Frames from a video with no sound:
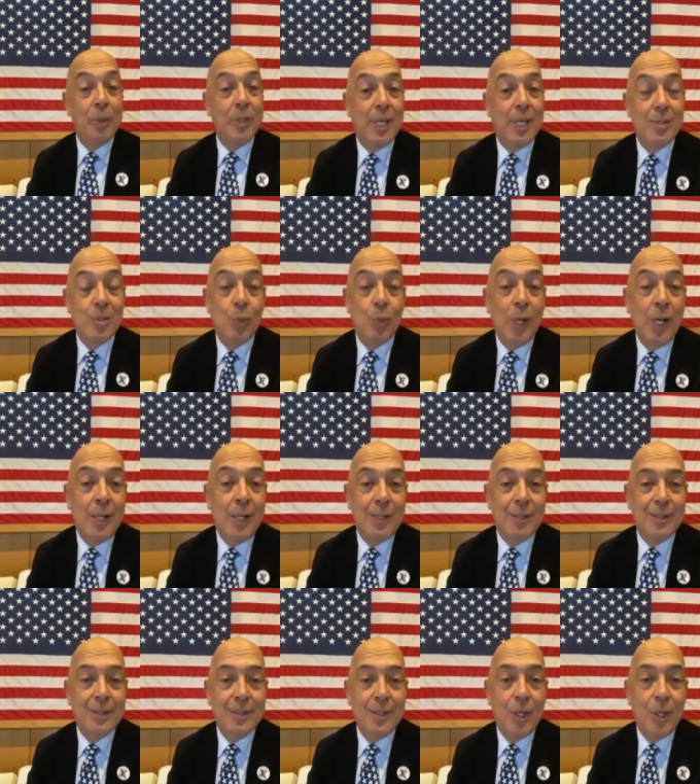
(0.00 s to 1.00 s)
as
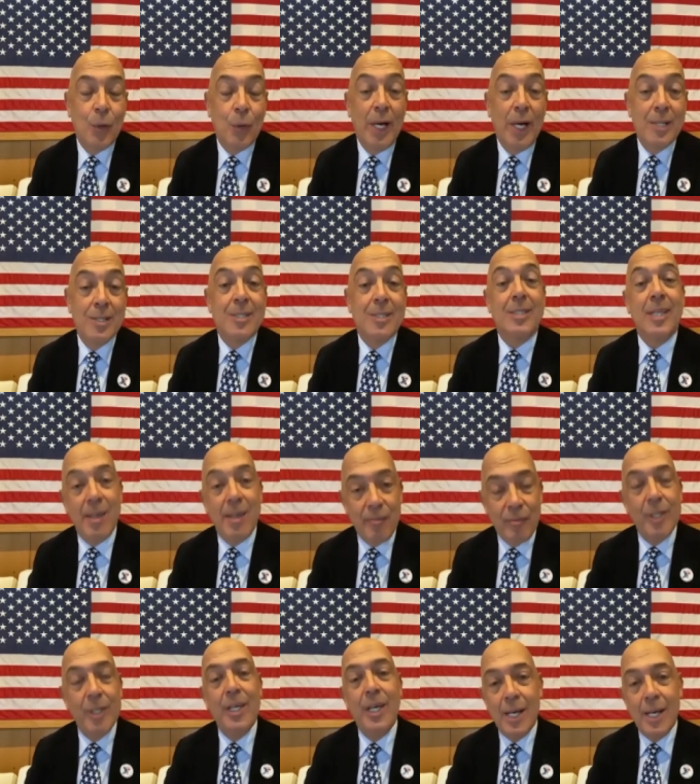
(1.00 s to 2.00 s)
well, you know, as
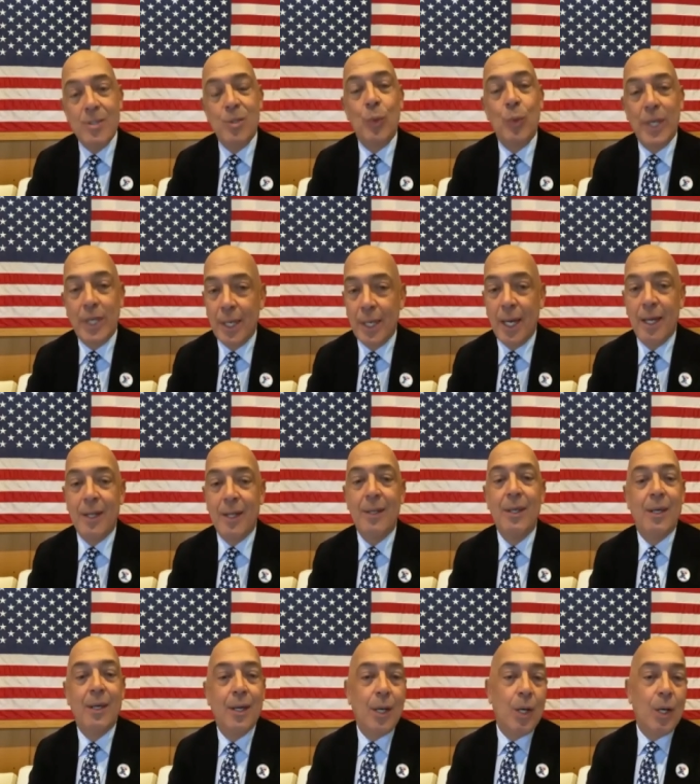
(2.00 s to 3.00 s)
safely as we can,
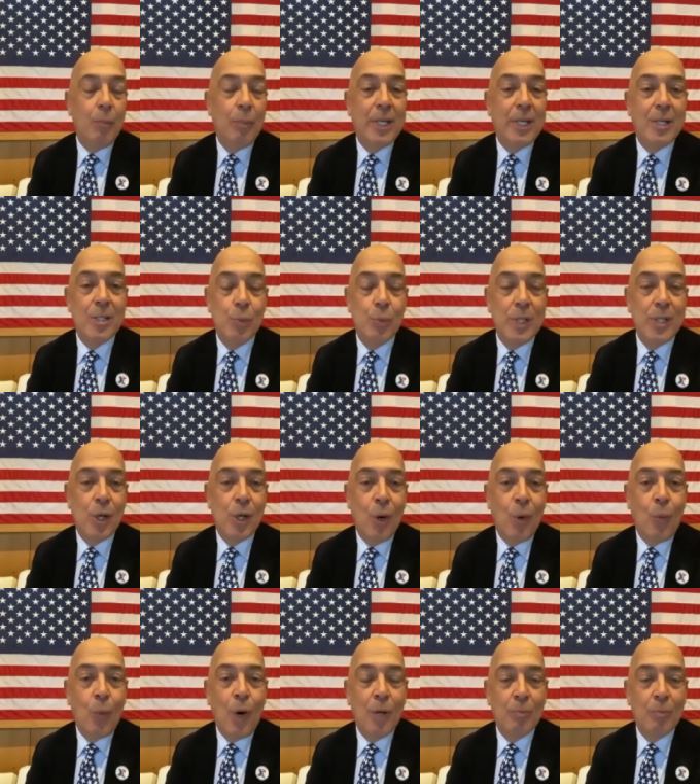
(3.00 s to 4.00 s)
because we
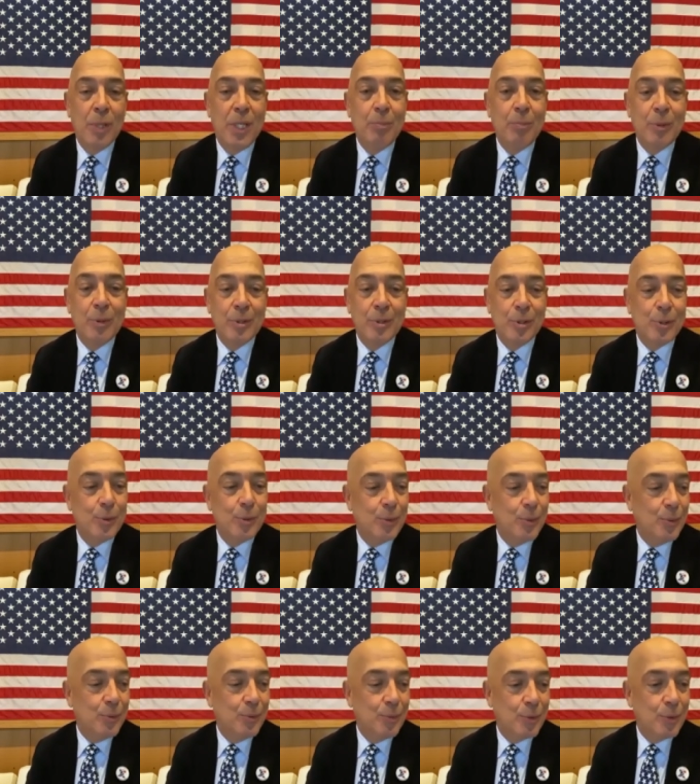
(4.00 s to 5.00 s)
don't want people
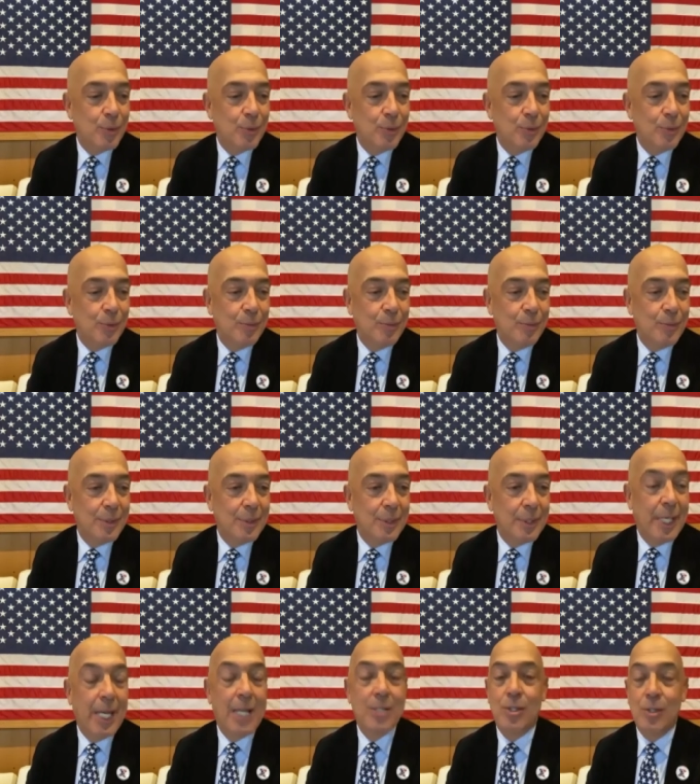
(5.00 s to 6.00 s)
to to
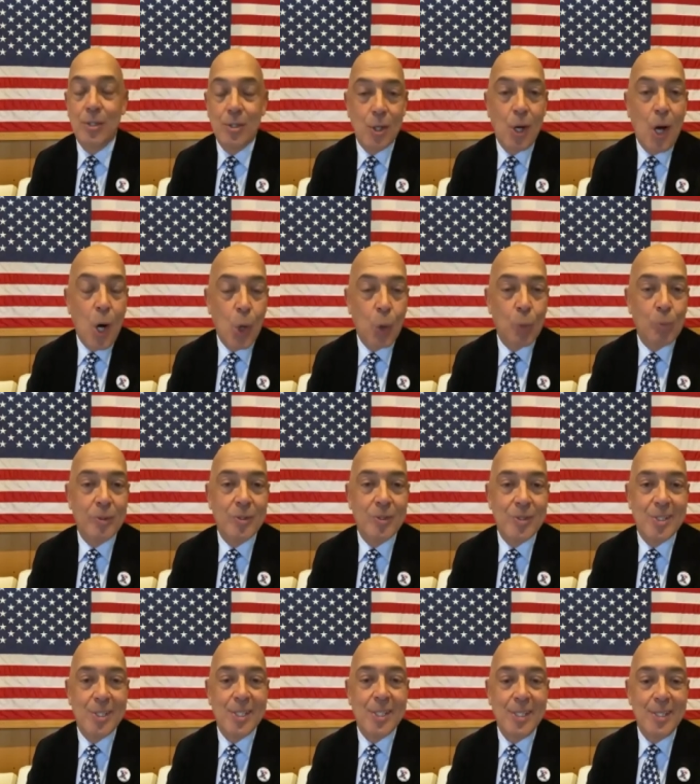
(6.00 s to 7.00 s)
catch this horrible
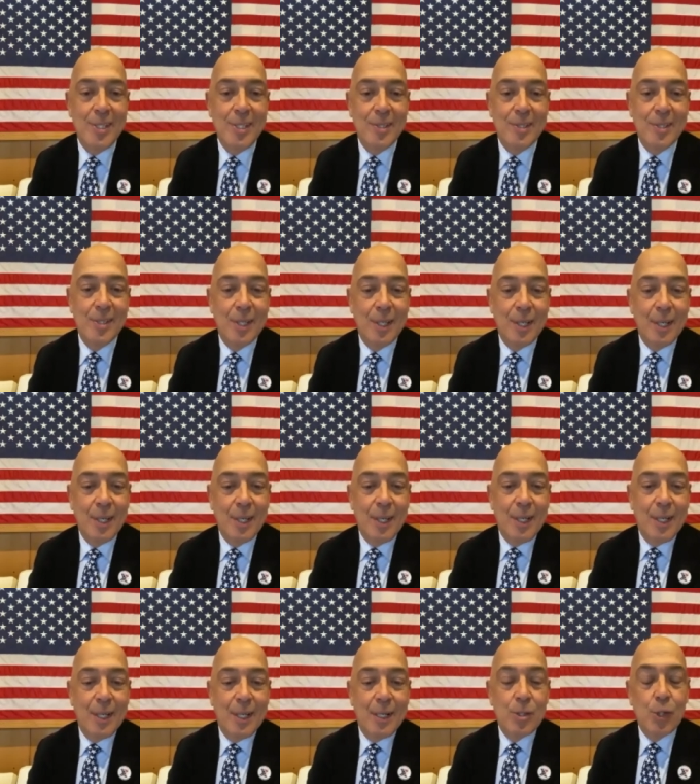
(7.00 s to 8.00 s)
disease.
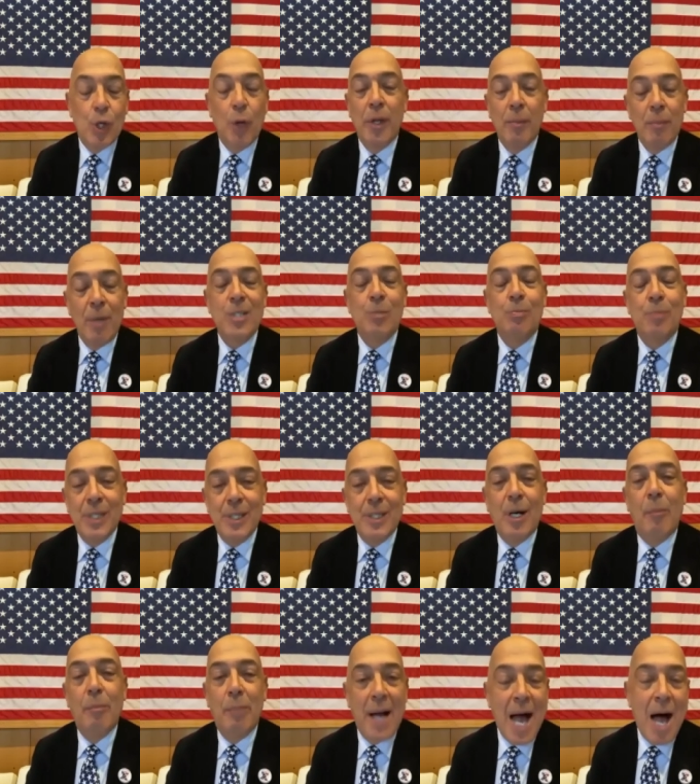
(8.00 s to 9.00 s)
So there must be
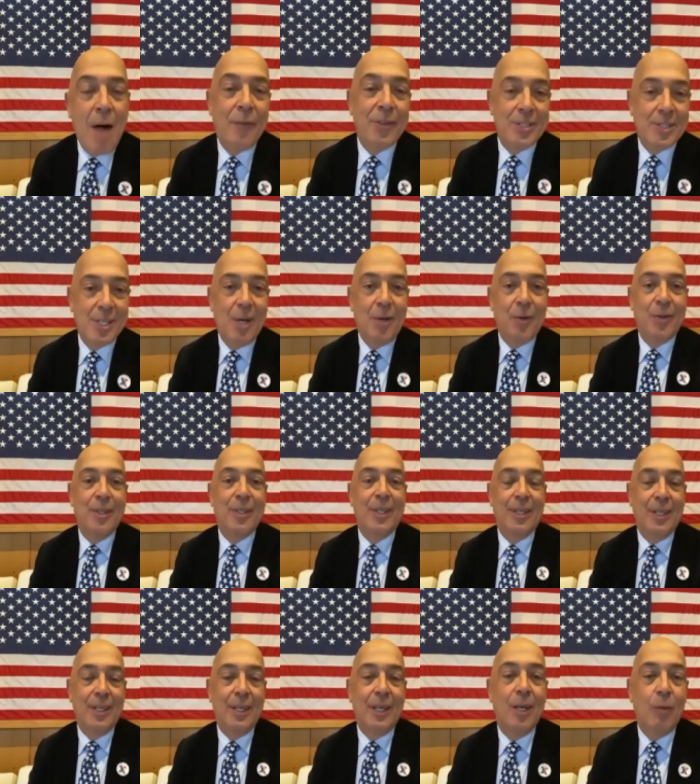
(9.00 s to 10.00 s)
a balance out
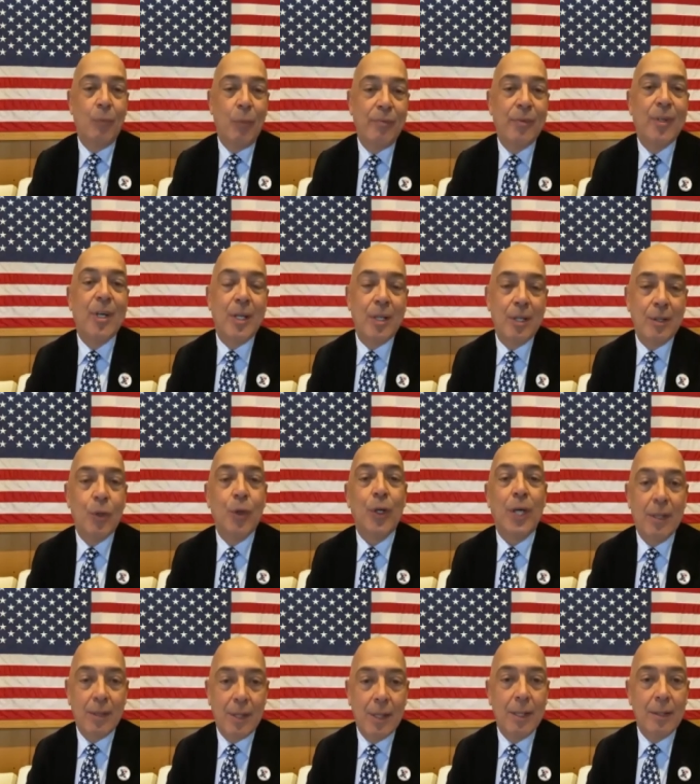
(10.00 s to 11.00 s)
there, and we've got to look
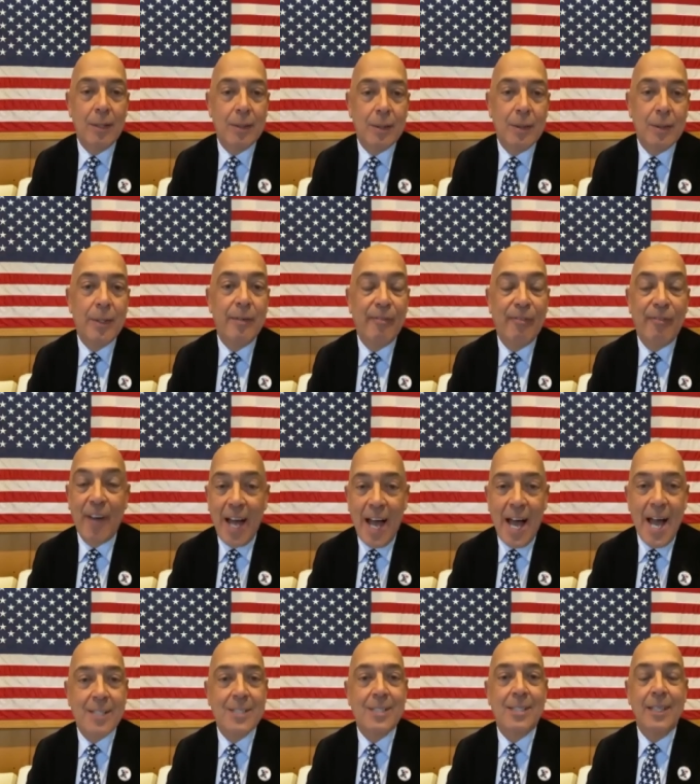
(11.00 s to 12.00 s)
at the
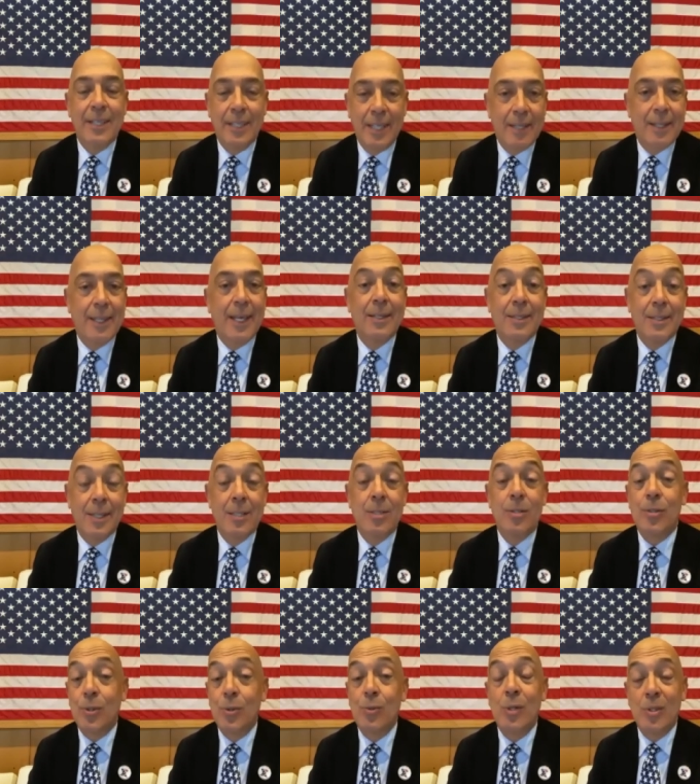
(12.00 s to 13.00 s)
facts and get that done
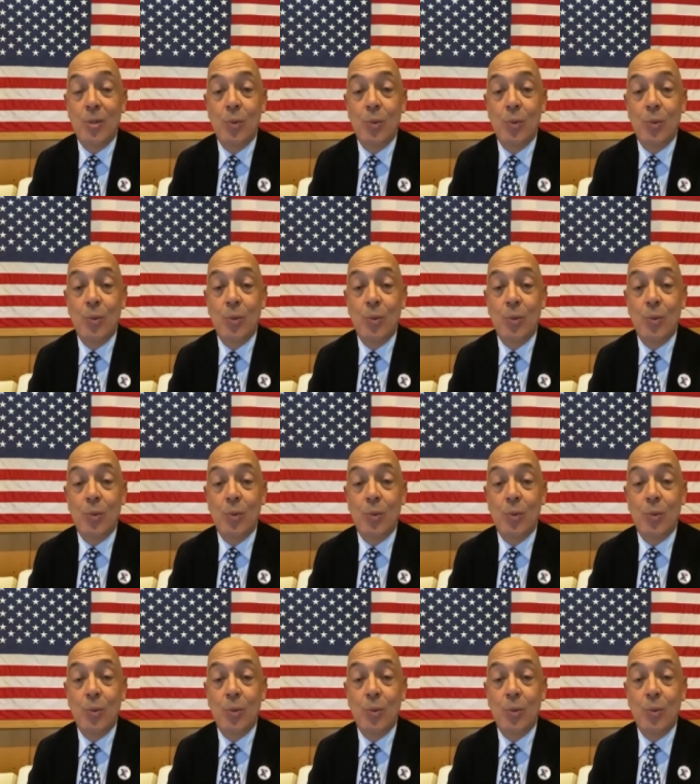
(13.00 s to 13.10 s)
as soon as we